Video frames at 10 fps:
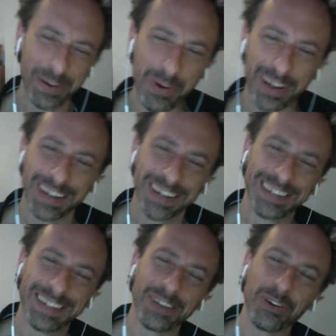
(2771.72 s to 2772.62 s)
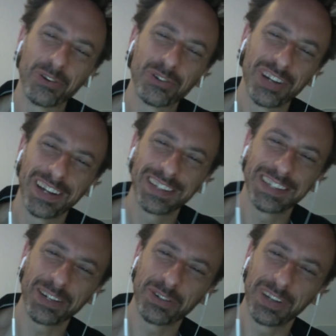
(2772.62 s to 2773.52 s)
well, Yongsheng is
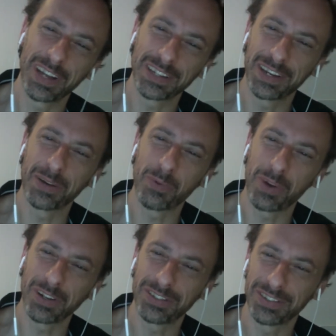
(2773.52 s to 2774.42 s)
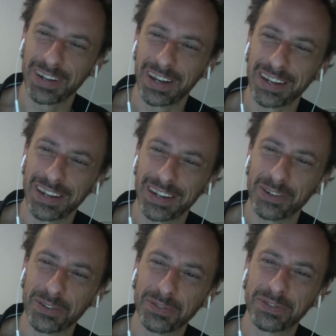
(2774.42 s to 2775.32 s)
actually asking a question like kind
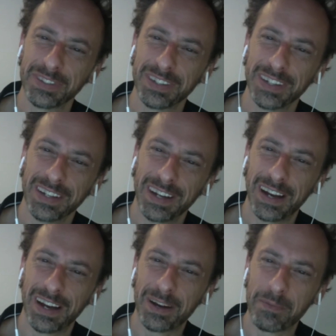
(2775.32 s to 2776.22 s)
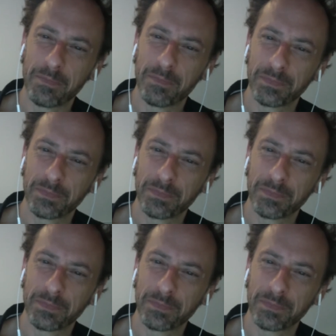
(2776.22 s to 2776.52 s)
of. Um,